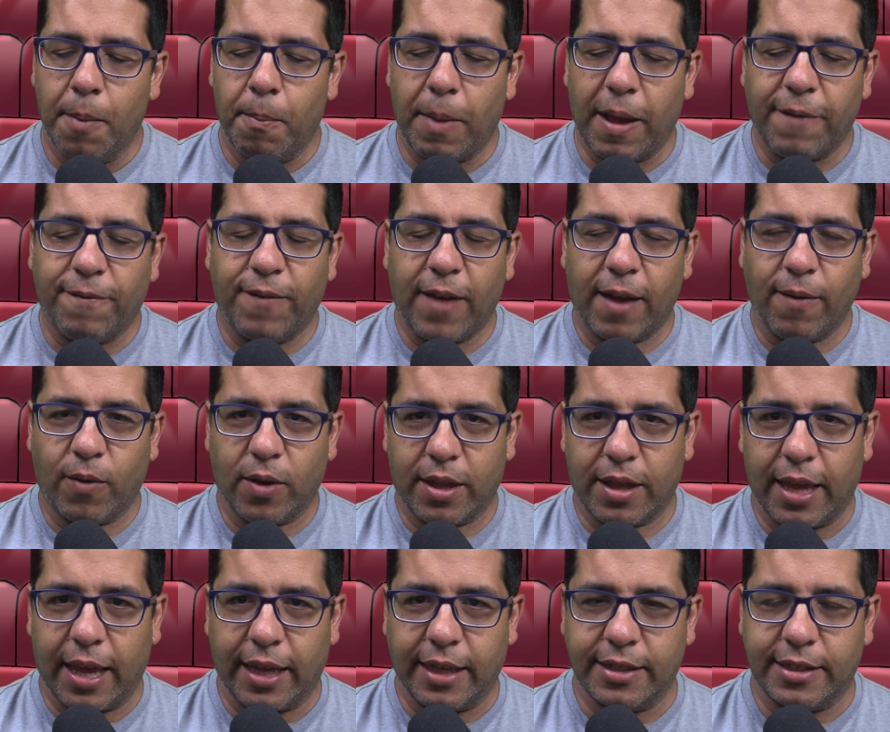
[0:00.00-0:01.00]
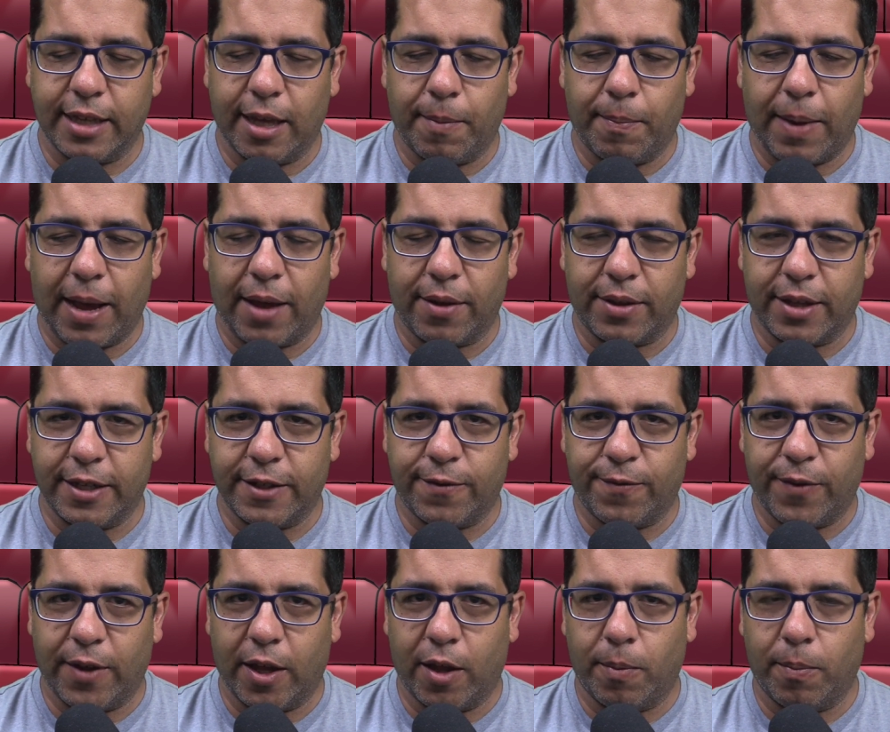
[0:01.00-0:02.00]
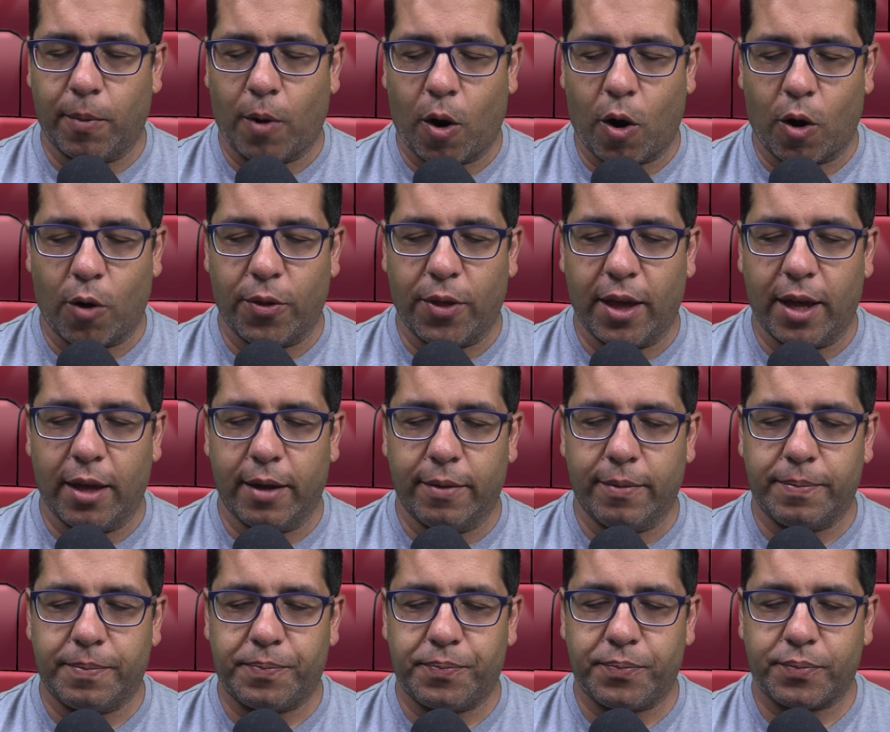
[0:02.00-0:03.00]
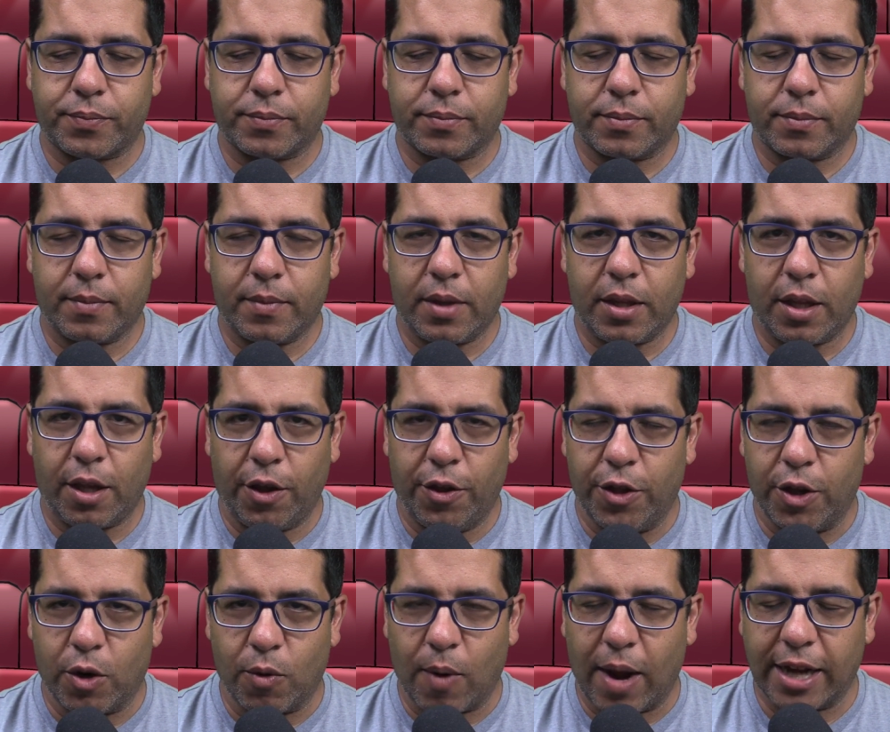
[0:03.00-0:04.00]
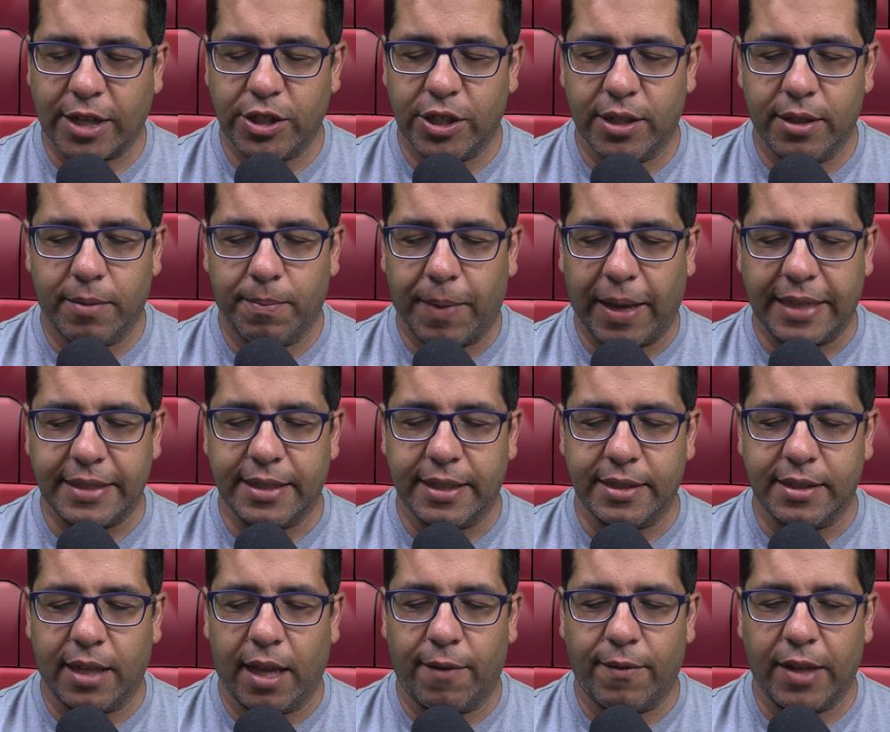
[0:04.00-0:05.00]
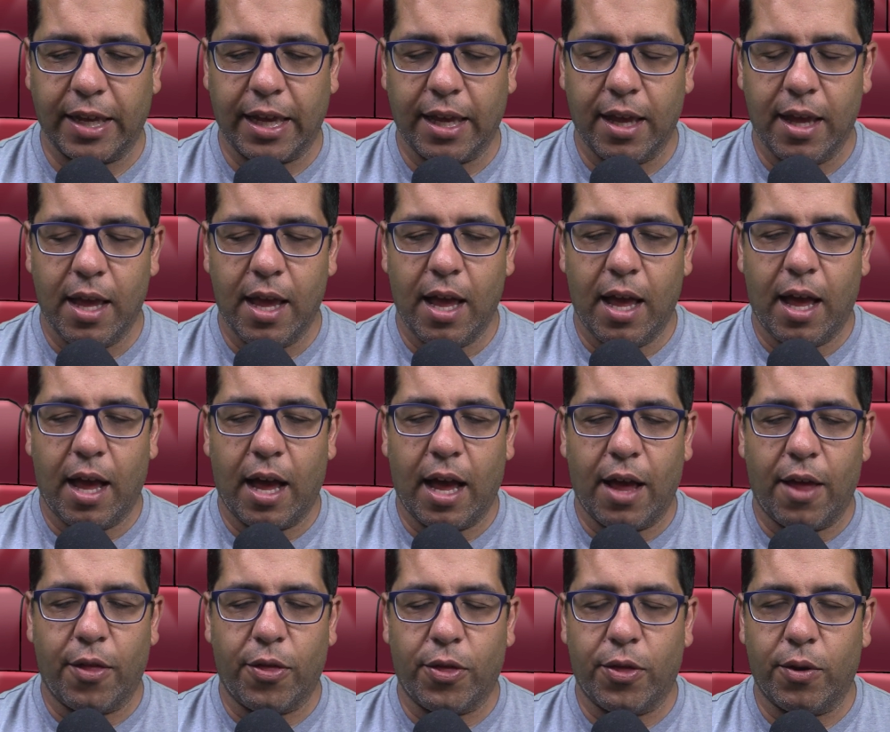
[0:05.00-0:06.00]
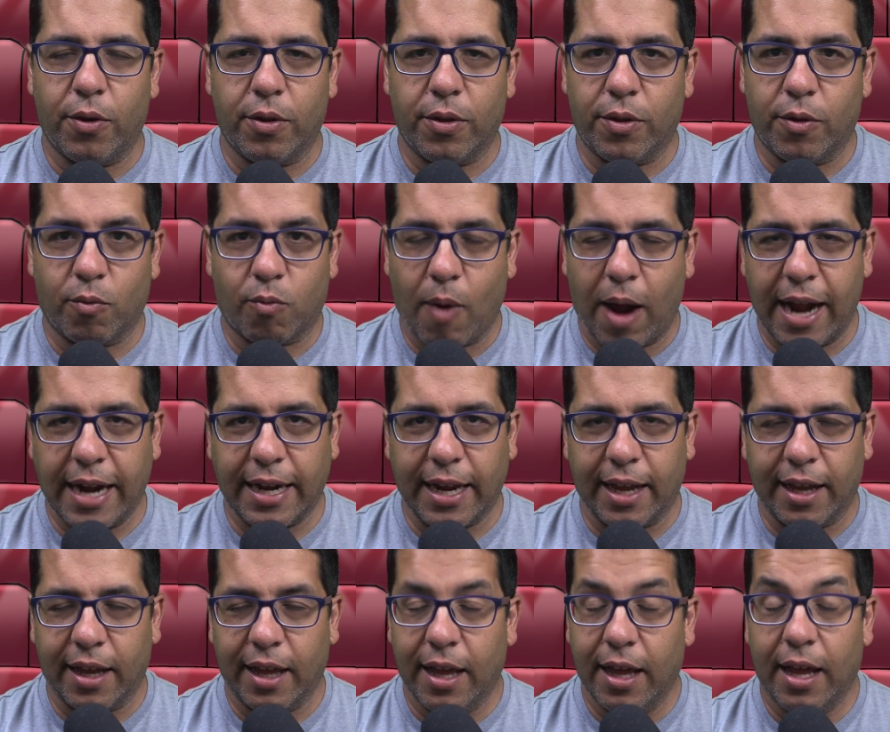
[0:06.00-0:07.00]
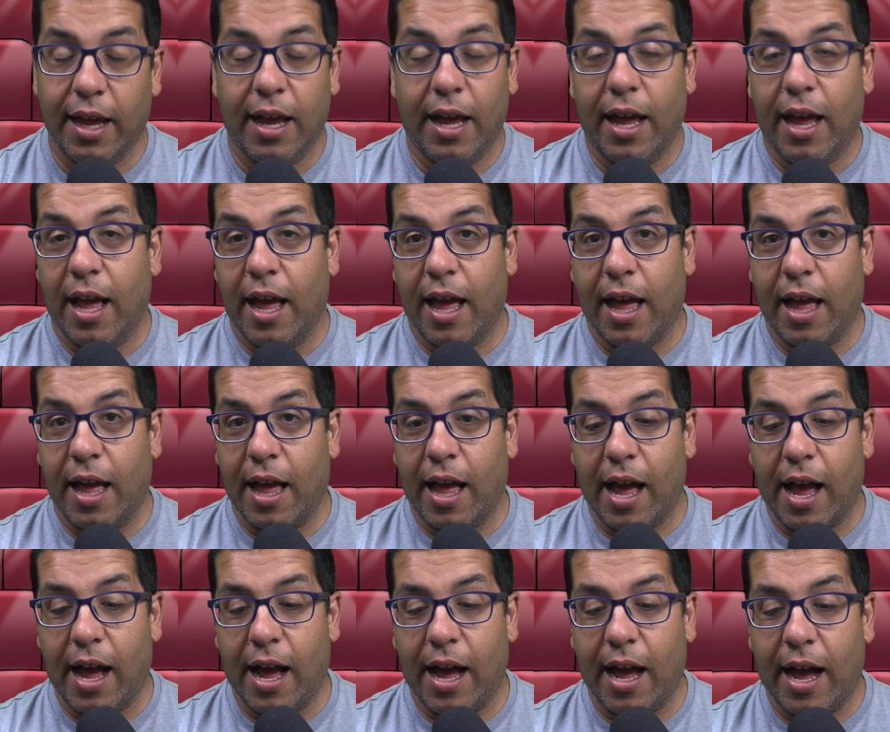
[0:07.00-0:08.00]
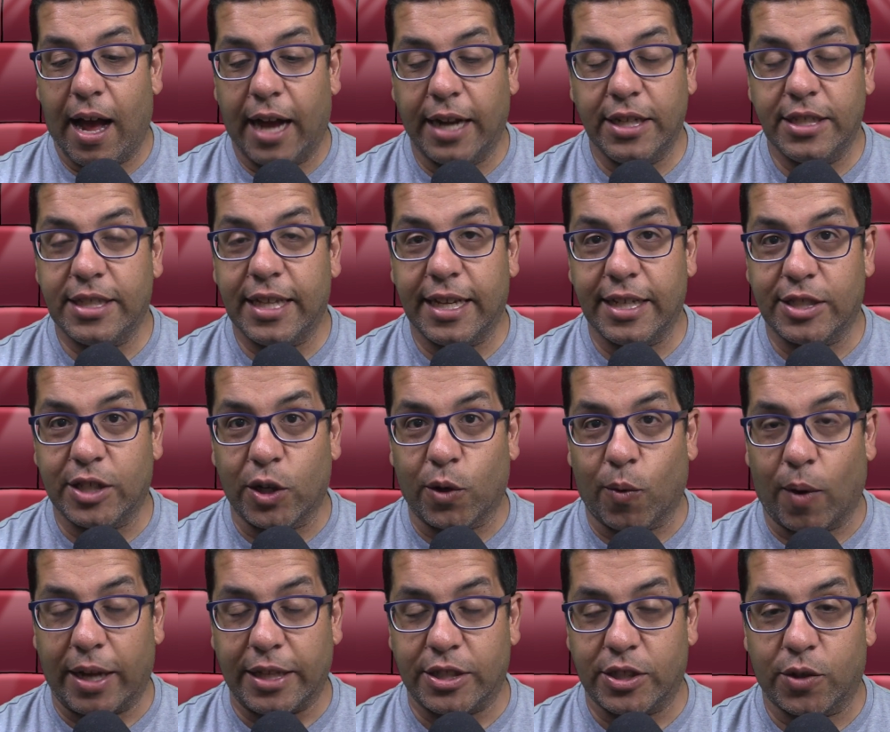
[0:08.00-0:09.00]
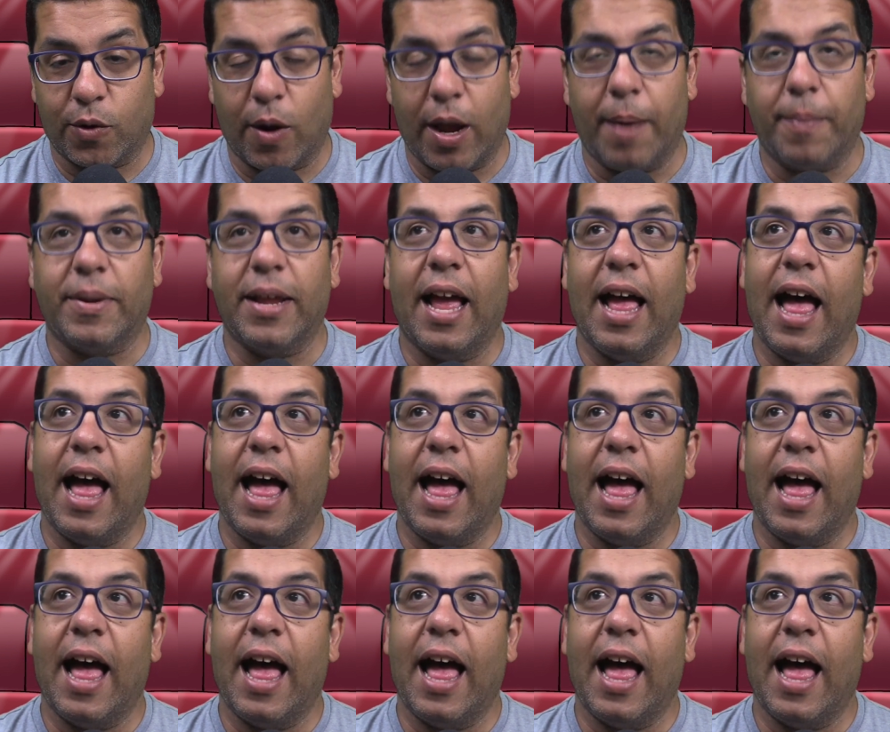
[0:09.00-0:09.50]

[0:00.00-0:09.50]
favorite things about this film are the direction, pacing's lovely, the writing. I just think it's a great script.